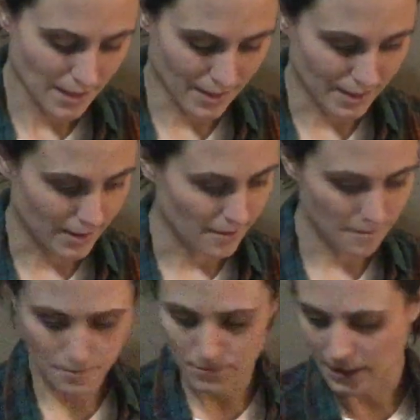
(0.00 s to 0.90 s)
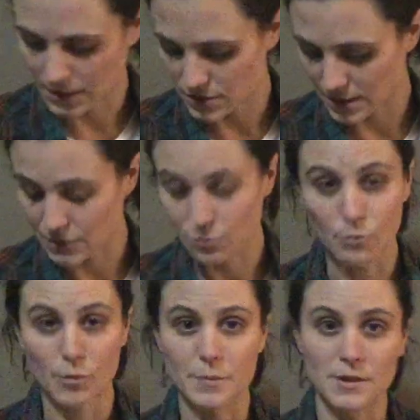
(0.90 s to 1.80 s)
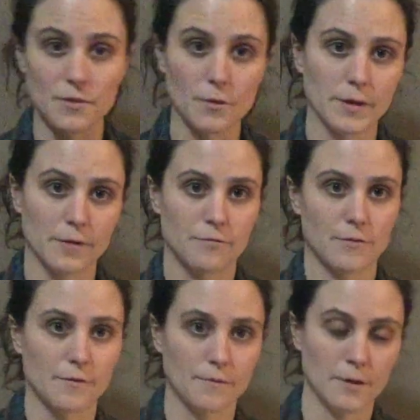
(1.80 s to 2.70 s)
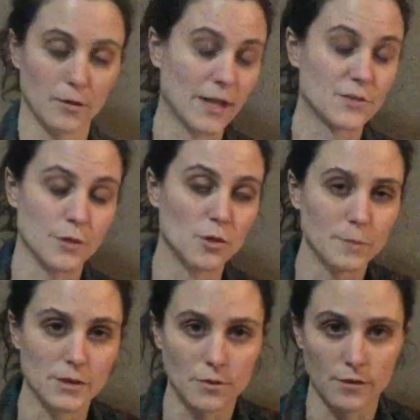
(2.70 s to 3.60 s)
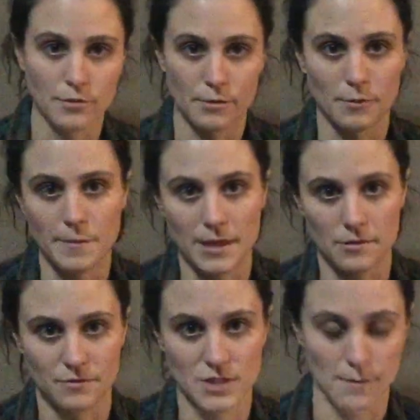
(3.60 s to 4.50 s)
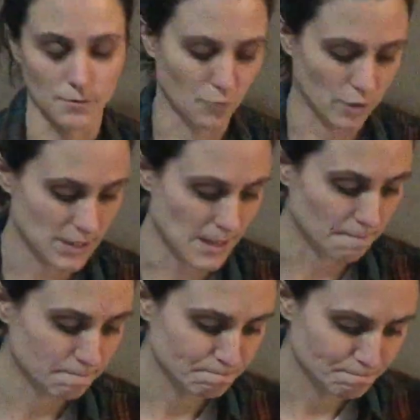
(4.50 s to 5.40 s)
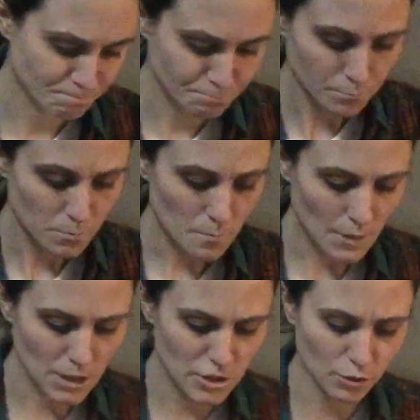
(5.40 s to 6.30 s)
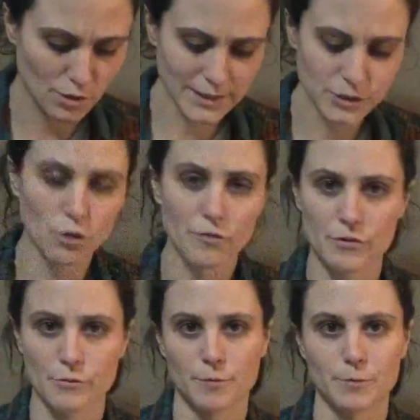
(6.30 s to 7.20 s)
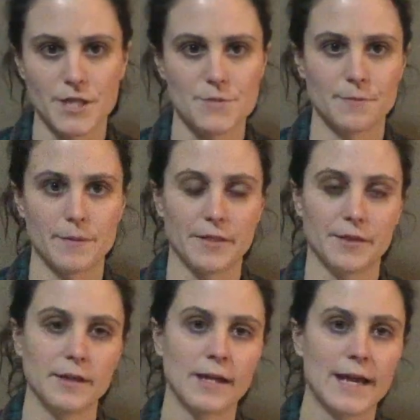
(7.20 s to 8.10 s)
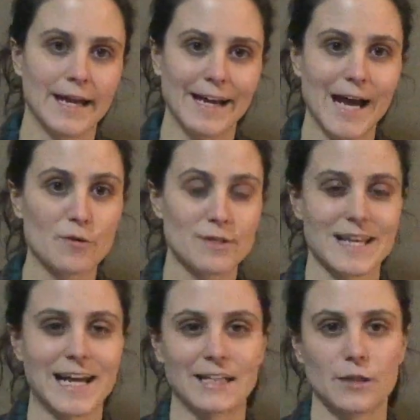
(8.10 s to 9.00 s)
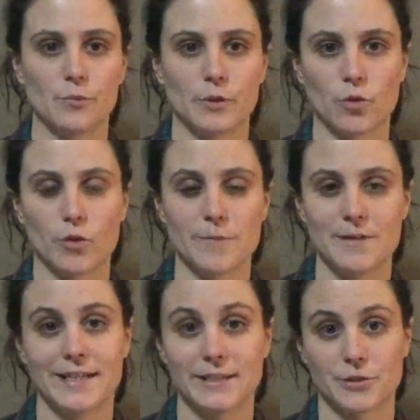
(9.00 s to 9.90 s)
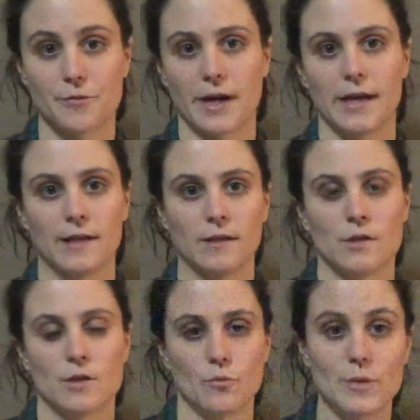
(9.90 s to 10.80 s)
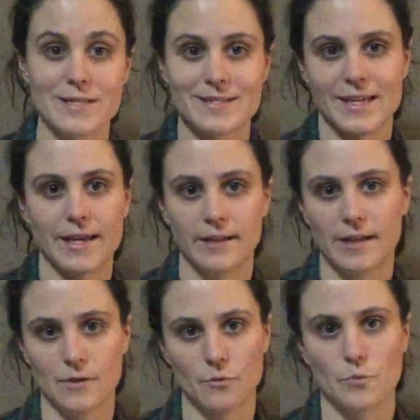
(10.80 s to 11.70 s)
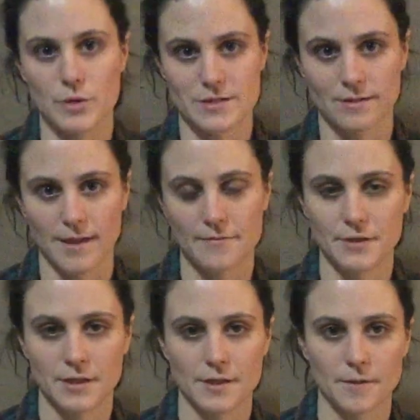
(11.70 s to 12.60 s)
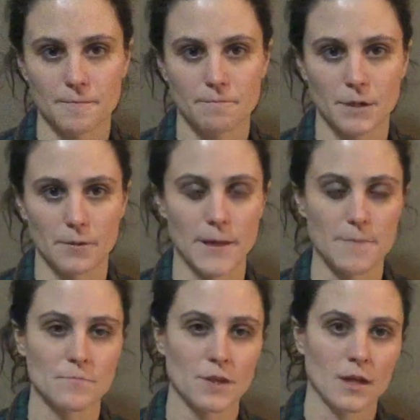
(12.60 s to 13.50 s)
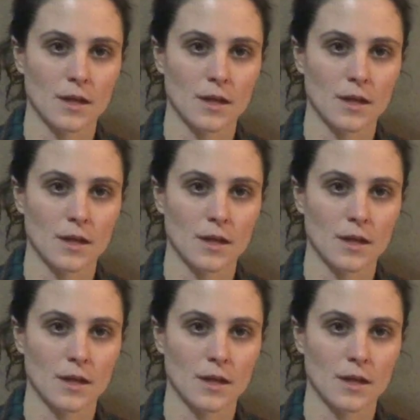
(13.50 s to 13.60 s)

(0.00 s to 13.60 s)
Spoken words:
that's what we'll be doing that's what you'll be doing for the remainder of chapter 14. So let's go over the replacement method and how exactly we're going to be integrating weeks 10 and weeks 11 here, all right?